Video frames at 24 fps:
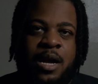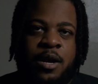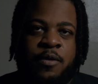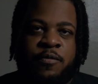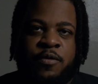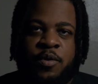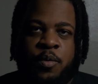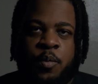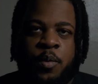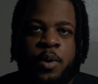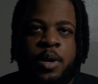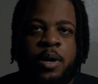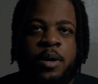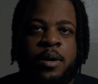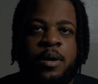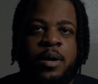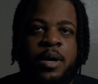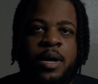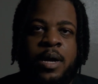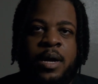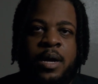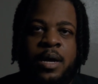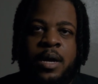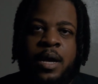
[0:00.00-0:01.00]

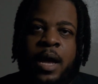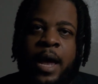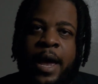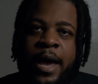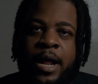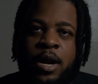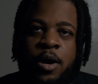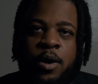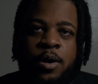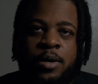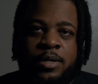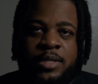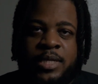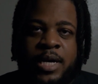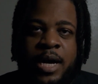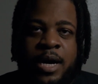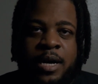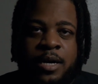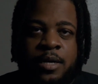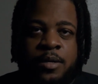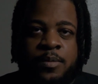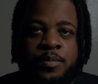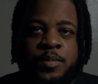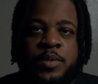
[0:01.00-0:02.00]
everywhere at all
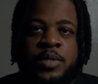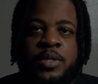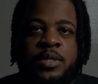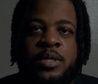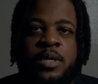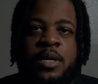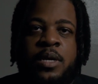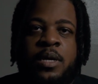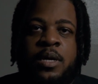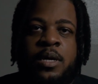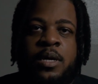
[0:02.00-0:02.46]
times.